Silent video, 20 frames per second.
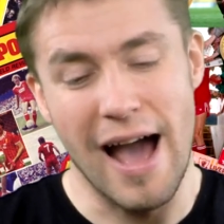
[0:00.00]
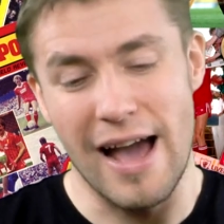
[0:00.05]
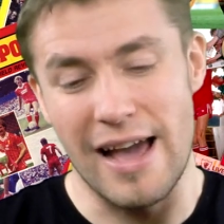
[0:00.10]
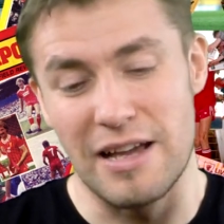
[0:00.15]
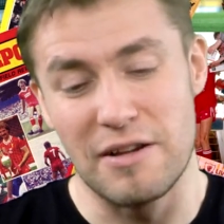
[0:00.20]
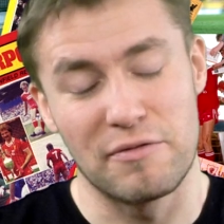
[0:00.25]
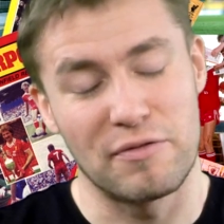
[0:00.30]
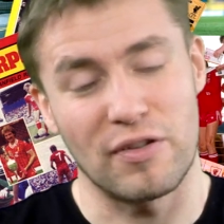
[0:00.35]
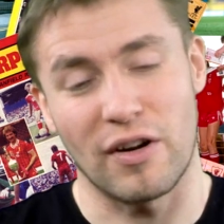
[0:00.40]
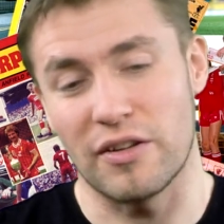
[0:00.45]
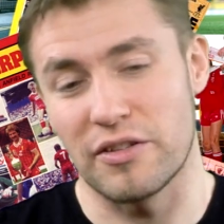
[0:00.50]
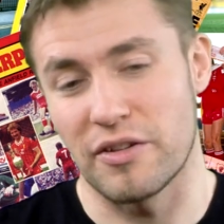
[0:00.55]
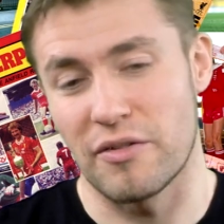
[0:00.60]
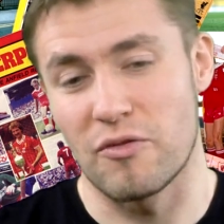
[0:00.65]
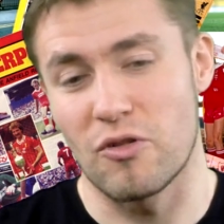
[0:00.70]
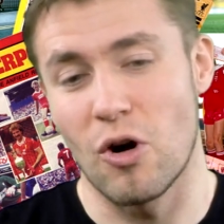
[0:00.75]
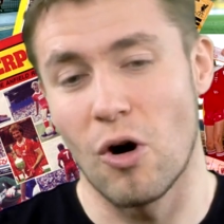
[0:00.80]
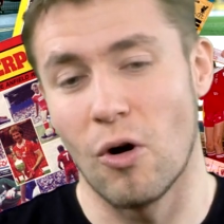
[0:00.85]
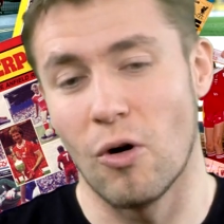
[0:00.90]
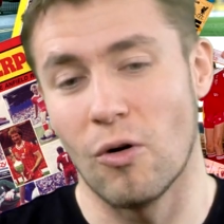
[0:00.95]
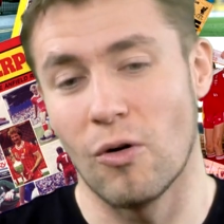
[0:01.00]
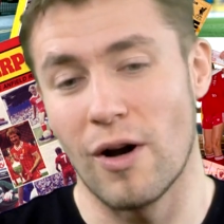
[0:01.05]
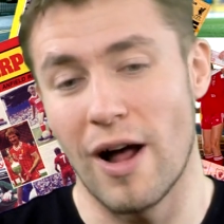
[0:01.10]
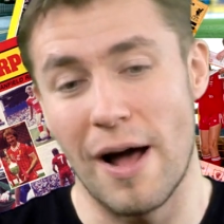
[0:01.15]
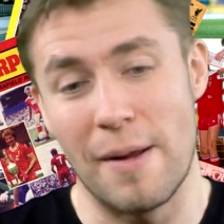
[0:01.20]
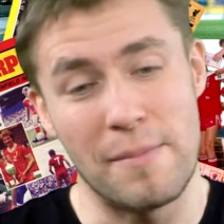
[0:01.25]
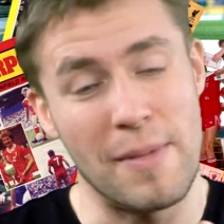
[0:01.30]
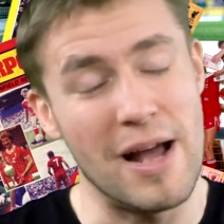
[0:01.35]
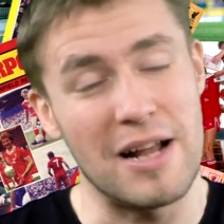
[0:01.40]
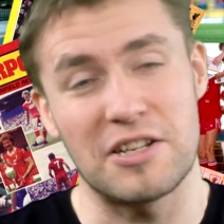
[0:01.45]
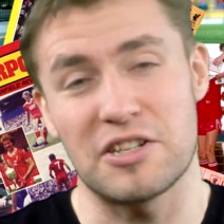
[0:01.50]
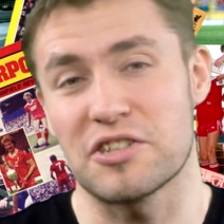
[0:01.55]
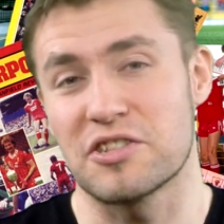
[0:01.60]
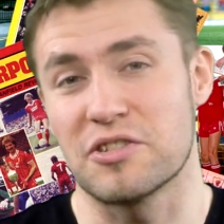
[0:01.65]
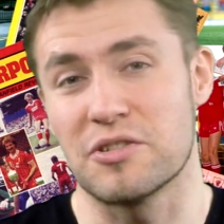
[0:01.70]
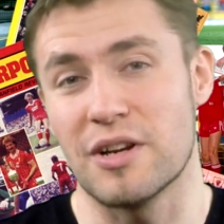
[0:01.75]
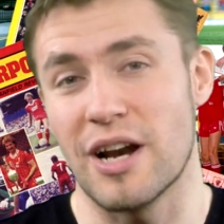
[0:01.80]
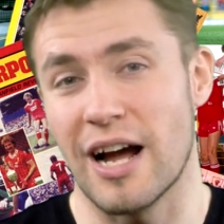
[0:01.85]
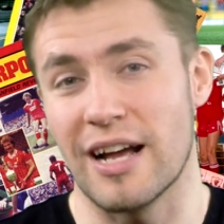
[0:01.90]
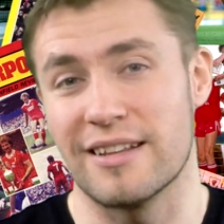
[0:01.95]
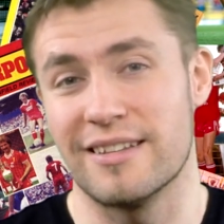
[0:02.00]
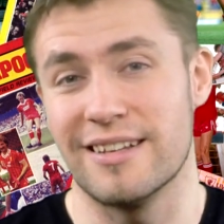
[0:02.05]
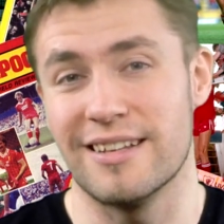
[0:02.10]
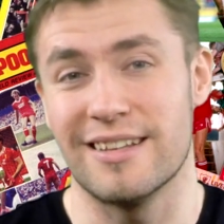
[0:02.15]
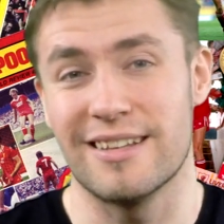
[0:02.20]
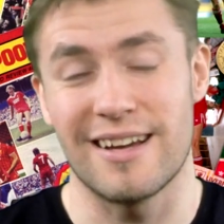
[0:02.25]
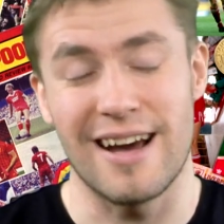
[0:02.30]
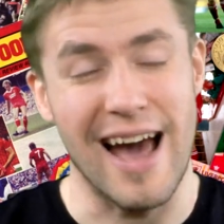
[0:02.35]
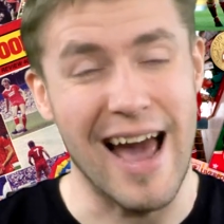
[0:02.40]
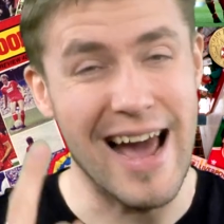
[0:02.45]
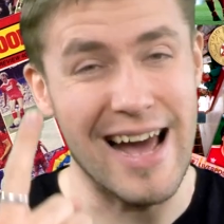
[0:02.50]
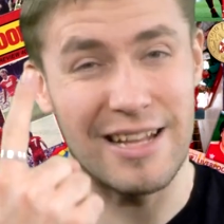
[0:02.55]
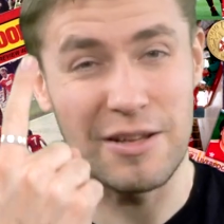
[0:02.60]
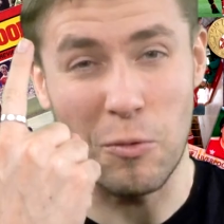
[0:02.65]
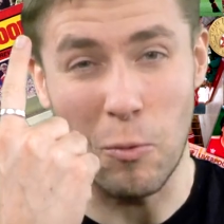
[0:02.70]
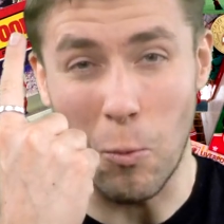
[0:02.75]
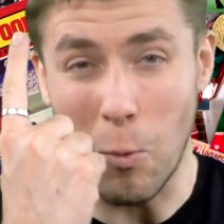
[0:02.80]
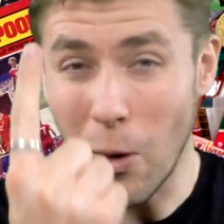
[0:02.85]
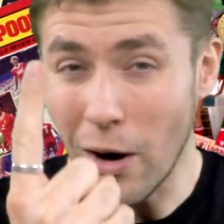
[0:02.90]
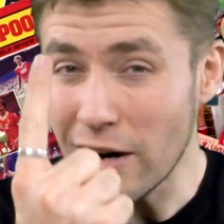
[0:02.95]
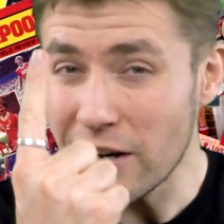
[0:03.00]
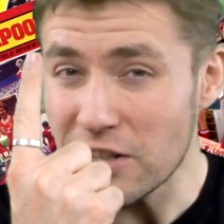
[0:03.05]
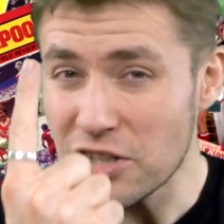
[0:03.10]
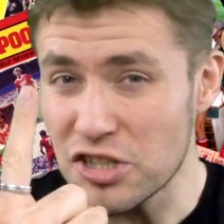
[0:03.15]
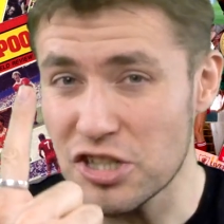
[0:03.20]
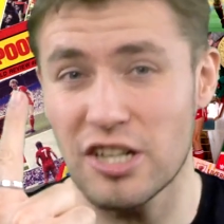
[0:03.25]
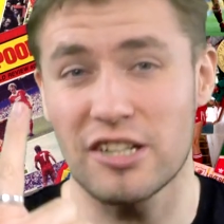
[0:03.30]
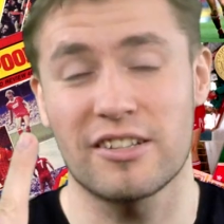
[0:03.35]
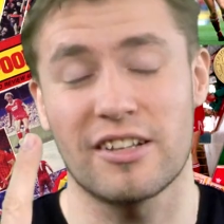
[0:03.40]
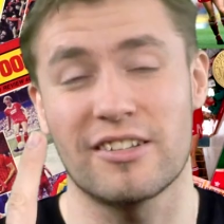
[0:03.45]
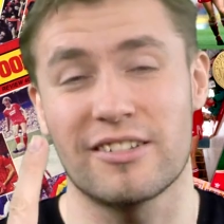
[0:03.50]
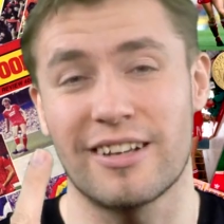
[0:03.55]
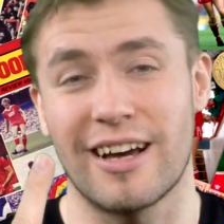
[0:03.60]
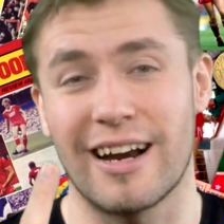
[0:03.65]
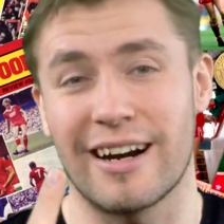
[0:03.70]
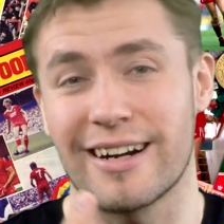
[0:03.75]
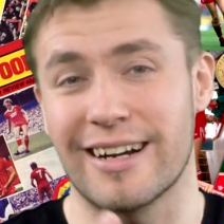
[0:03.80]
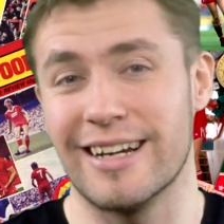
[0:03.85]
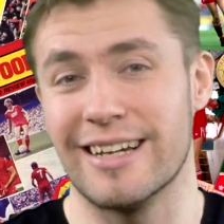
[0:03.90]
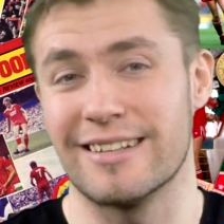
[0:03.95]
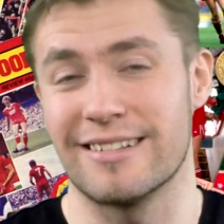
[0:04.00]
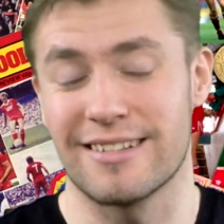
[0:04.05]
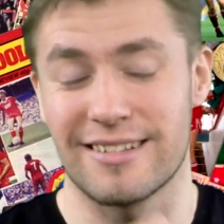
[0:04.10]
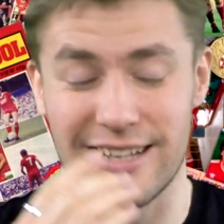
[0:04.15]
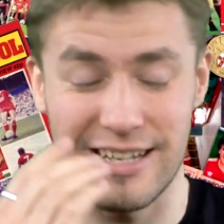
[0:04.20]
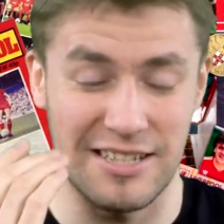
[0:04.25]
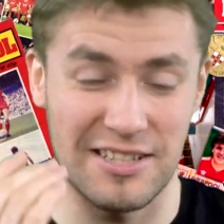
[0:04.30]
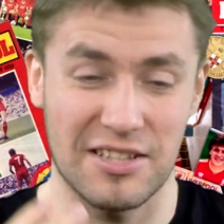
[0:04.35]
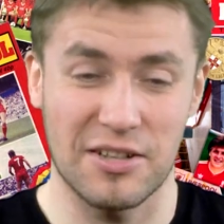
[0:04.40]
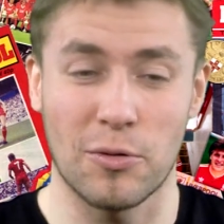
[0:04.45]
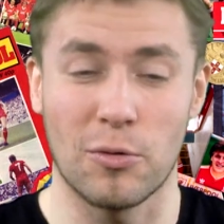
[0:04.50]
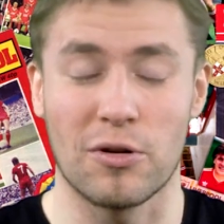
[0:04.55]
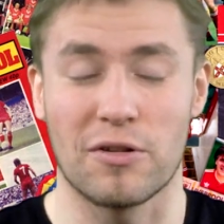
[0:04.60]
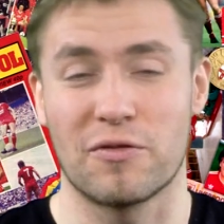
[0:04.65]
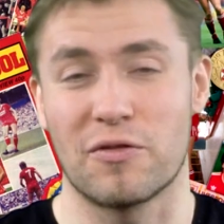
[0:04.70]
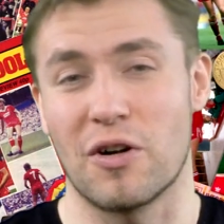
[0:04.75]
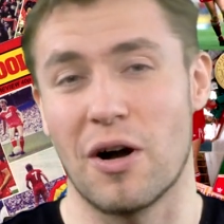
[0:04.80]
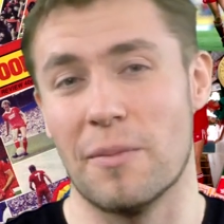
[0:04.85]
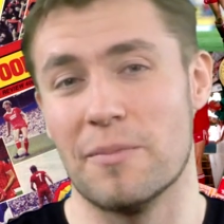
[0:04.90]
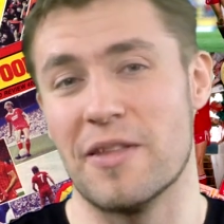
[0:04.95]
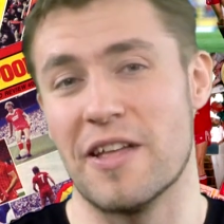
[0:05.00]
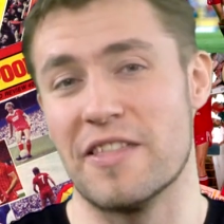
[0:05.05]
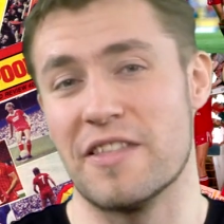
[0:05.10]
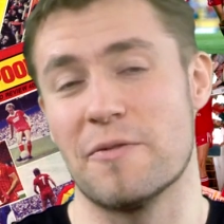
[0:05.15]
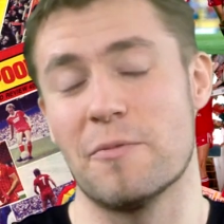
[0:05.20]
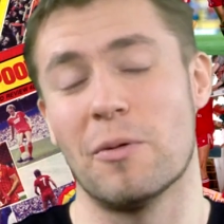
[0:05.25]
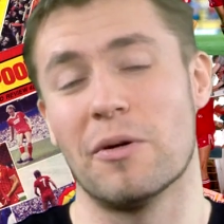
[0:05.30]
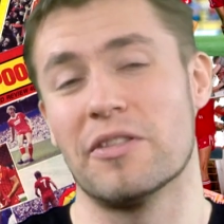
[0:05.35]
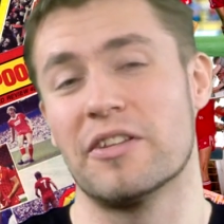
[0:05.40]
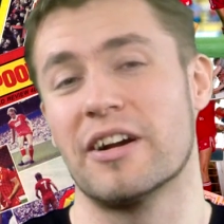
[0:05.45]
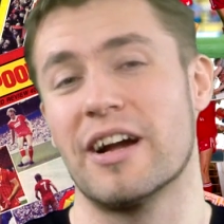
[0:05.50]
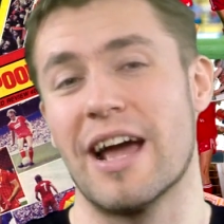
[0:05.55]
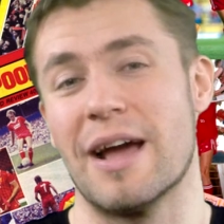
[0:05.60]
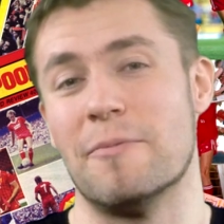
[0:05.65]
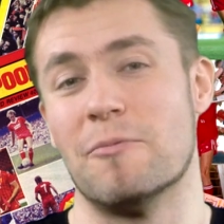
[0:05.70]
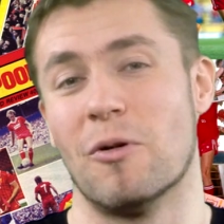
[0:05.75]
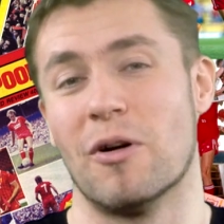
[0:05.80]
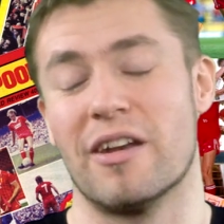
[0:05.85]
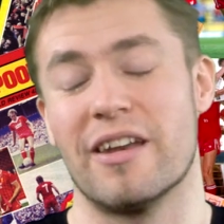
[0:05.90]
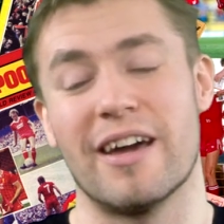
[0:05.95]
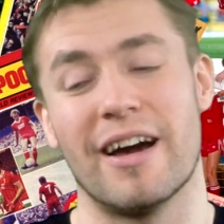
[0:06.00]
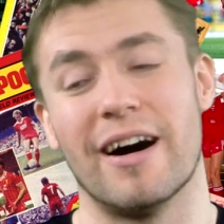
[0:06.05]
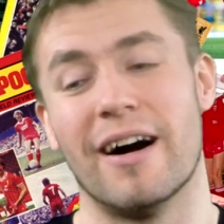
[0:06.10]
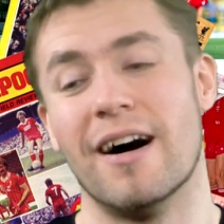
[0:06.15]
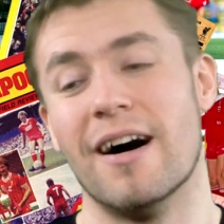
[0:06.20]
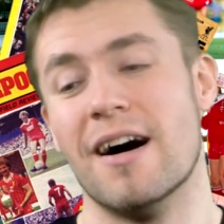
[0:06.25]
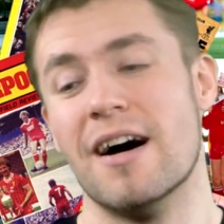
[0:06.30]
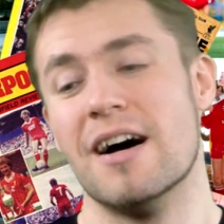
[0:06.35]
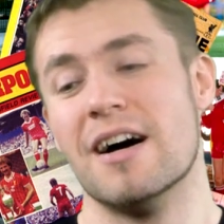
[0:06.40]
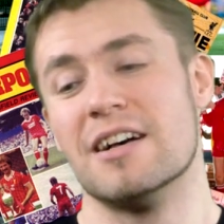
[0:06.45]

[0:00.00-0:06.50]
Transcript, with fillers: in front of goal. And Manchester United had one shot on target. They scored from and they won the game 1-0.